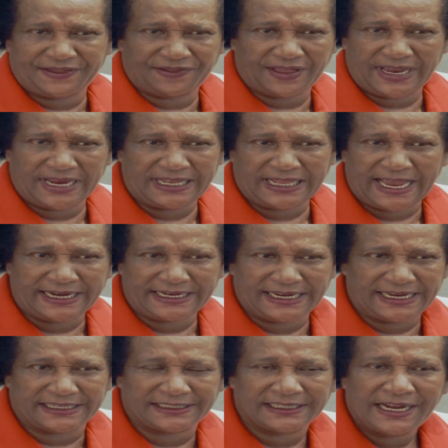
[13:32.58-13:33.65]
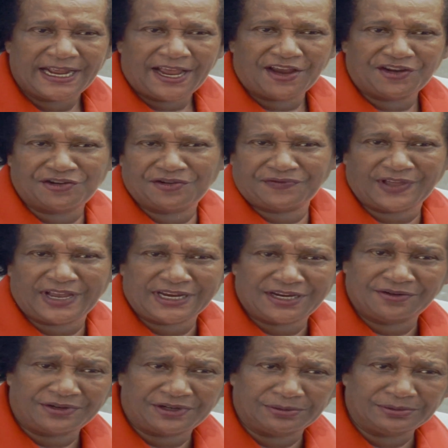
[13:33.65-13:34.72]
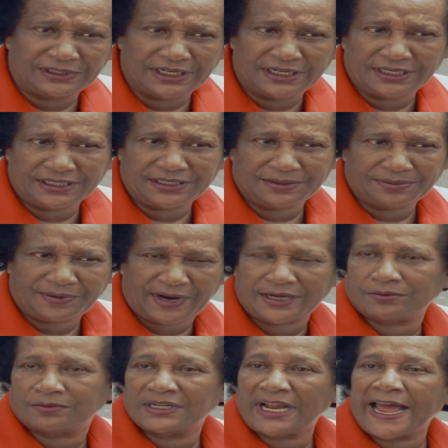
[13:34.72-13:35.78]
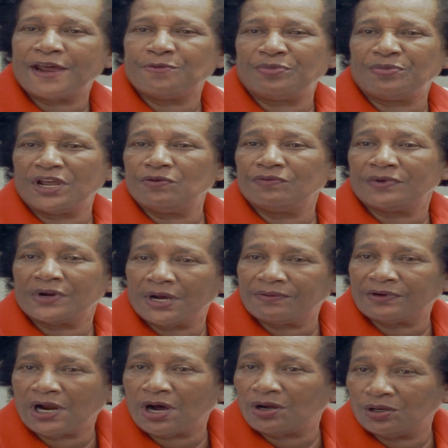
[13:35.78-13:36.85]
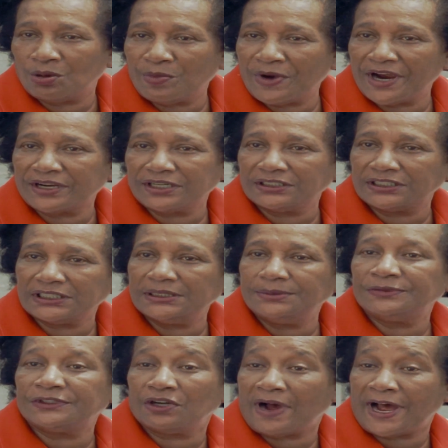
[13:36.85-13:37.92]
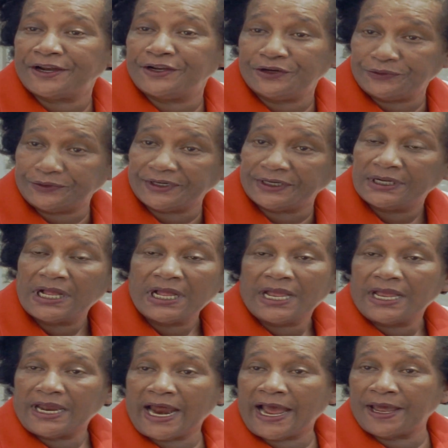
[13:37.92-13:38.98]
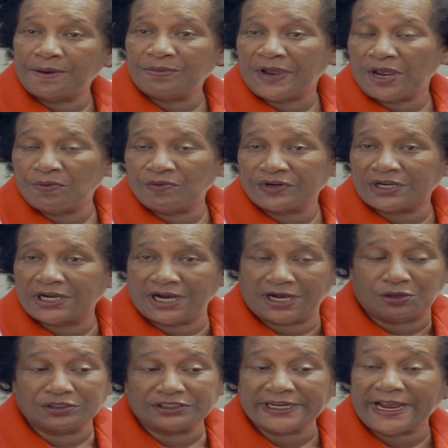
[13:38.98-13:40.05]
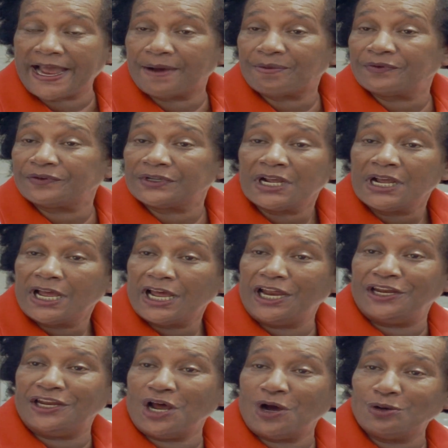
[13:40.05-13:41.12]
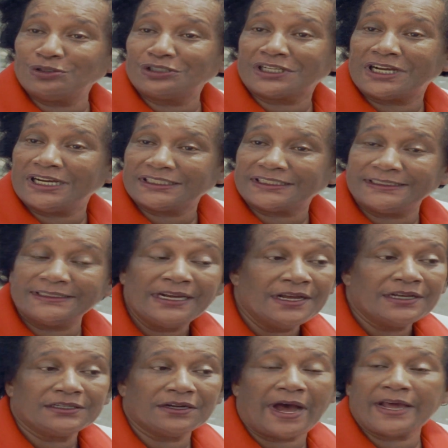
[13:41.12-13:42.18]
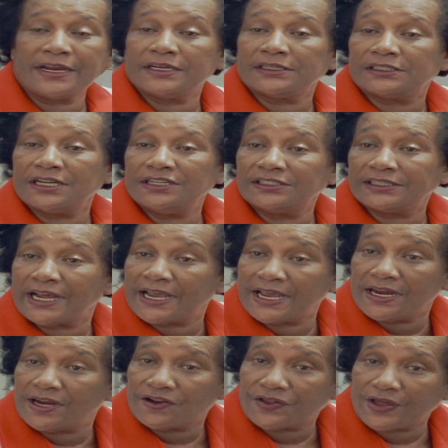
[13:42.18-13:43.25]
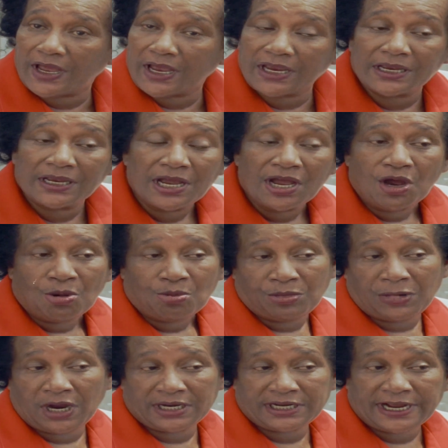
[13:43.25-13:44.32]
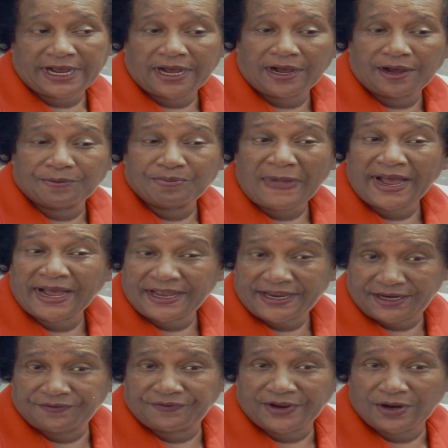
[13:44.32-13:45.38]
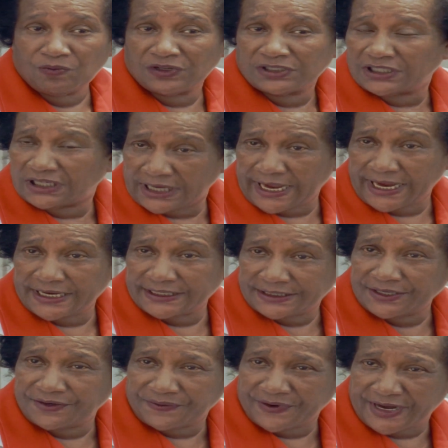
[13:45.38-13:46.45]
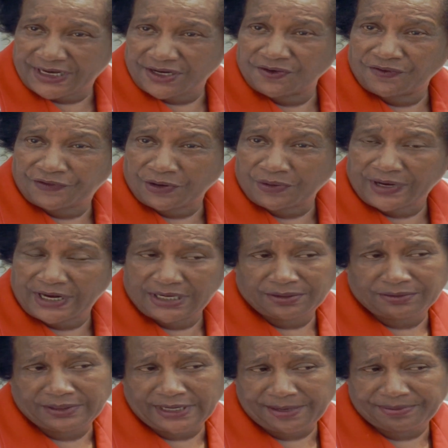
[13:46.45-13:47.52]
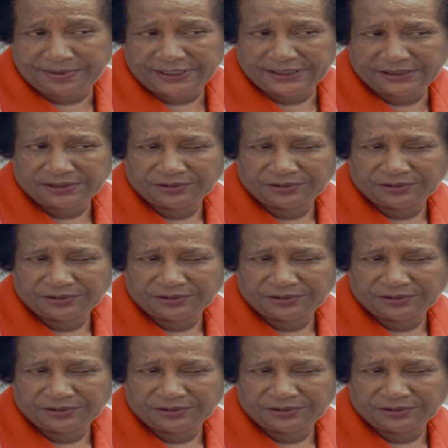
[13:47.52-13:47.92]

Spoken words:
thing like this. And you think you too good to practice. Well, I had been with her with the All-American team, so I knew her. And I had been with Coach Abbott, those cussing. So I just didn't say anything. But my event was the last event in the 48 Olympics.